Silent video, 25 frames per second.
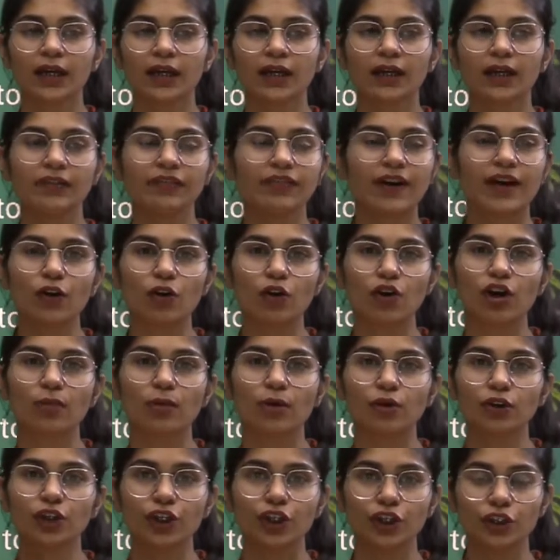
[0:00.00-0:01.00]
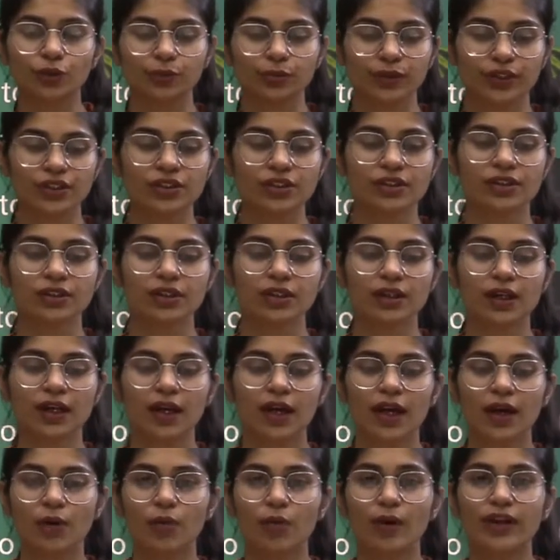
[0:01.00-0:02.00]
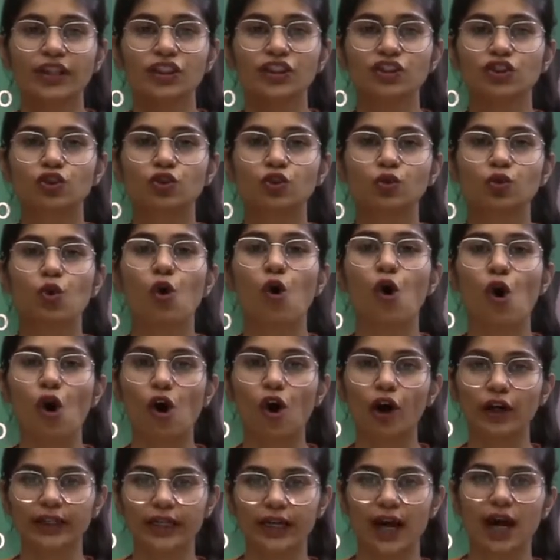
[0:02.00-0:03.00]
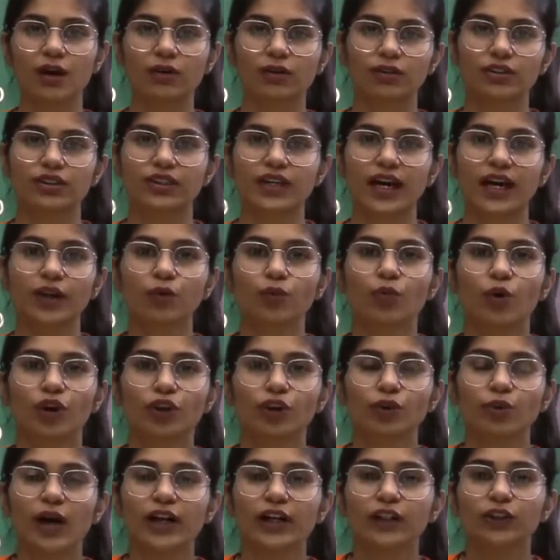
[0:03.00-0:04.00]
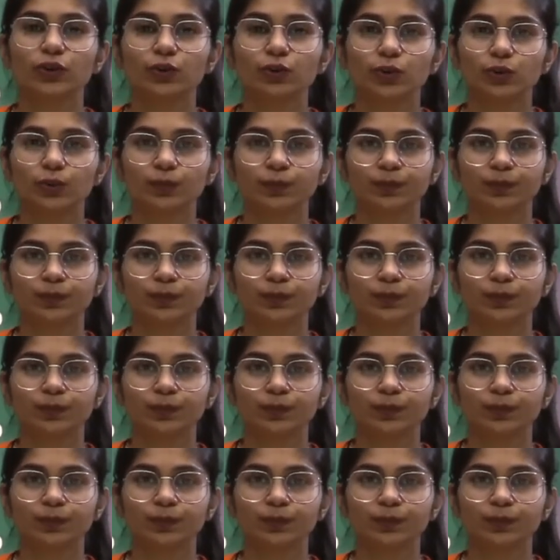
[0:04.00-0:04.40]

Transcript: if I talk about humans, when it's too hot outside, what do?